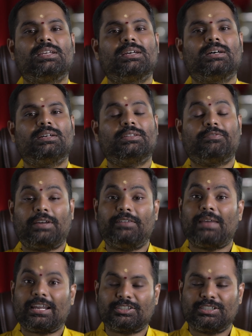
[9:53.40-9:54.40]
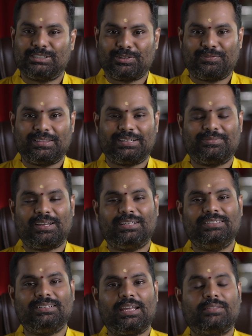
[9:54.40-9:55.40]
the 5 actions of the
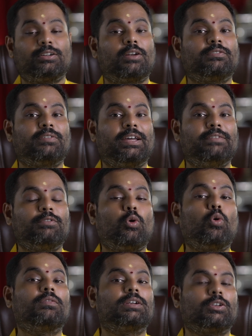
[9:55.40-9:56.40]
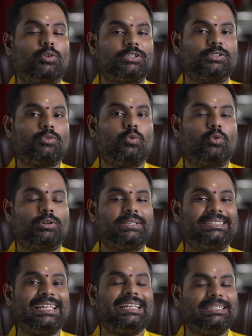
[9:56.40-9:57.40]
divine, and there are 5 overlords or
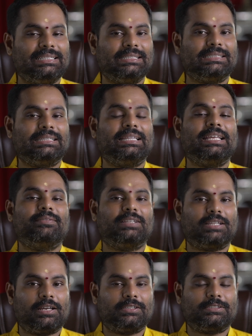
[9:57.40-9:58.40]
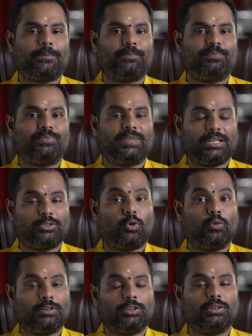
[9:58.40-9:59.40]
deities, devatas, that
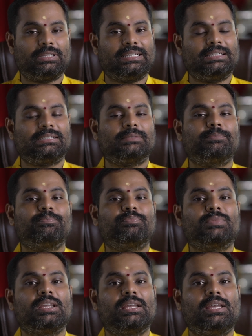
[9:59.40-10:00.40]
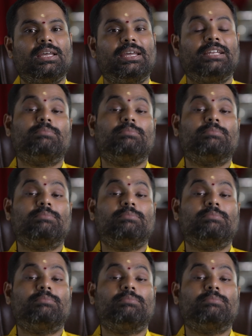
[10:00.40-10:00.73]
overlook these. It